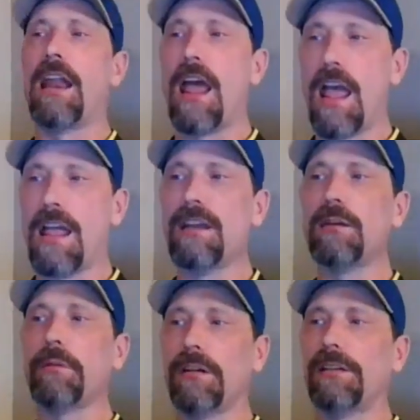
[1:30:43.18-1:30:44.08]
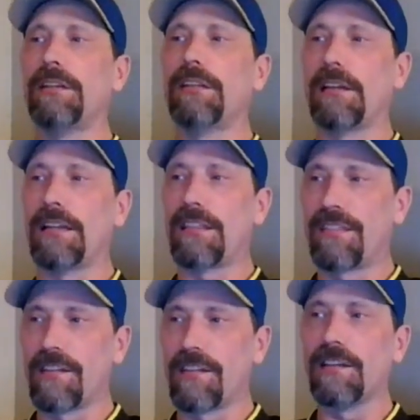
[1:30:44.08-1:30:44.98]
Anybody that
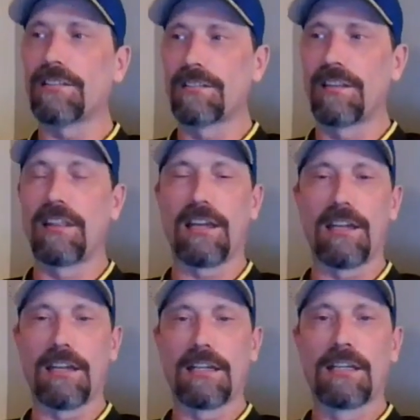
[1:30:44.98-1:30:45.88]
thinks that